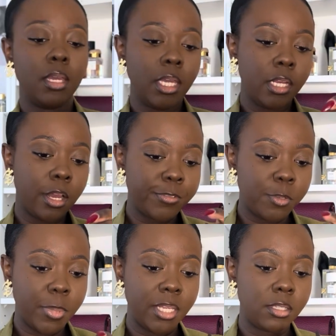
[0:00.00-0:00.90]
enough
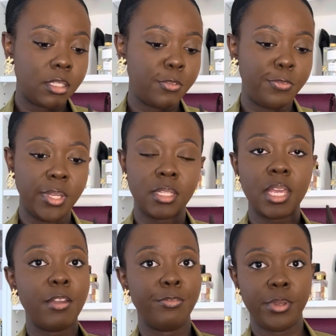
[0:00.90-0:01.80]
space to fit
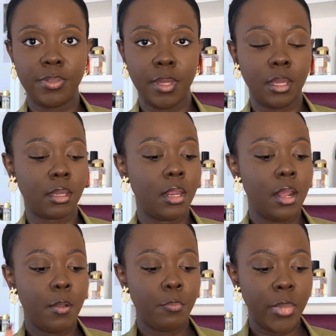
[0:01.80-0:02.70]
everything,
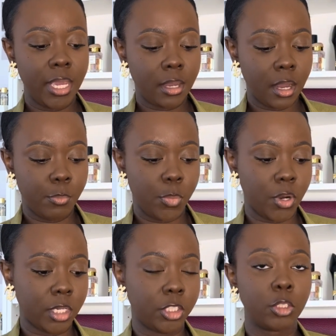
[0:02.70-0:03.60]
makeup
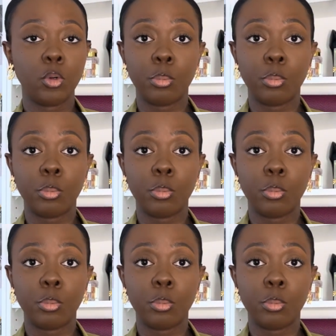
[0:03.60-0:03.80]
brush or